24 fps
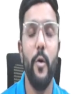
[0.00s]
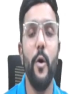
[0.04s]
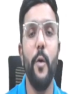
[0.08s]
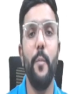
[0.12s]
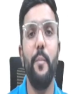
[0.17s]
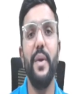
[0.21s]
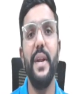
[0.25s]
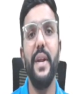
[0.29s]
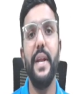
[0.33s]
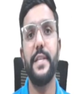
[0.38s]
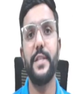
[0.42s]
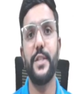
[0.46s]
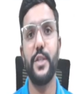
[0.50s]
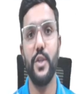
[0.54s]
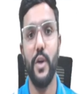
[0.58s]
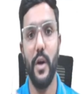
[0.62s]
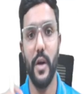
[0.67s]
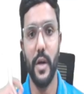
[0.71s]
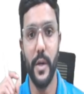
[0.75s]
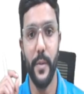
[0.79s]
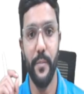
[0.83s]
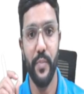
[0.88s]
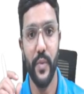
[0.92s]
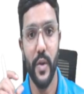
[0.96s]
Opening
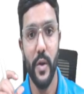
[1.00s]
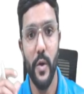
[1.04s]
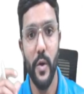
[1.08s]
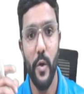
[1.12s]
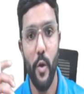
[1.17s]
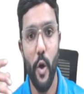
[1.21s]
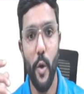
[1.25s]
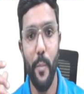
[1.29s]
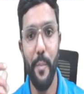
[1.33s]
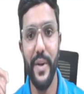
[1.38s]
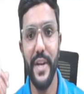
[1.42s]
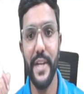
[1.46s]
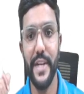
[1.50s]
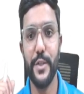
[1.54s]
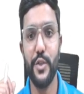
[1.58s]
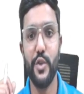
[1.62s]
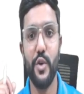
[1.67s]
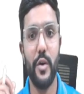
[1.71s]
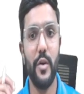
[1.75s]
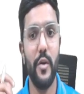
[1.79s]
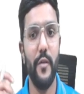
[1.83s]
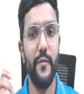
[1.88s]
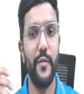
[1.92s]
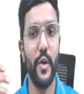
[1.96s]
stock. Opening
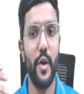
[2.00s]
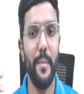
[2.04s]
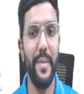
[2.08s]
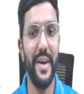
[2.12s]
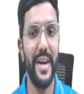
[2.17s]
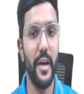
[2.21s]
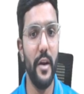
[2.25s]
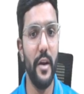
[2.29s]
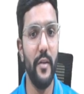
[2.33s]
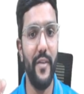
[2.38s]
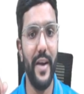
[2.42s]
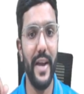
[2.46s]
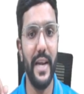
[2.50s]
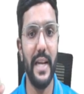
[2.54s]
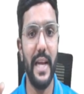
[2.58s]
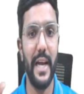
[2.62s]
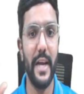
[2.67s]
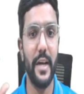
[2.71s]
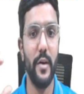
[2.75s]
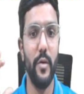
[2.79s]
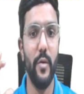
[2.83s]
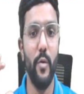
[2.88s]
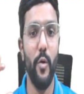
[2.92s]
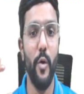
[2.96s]
stock of raw material 5
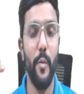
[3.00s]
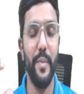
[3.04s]
lakh.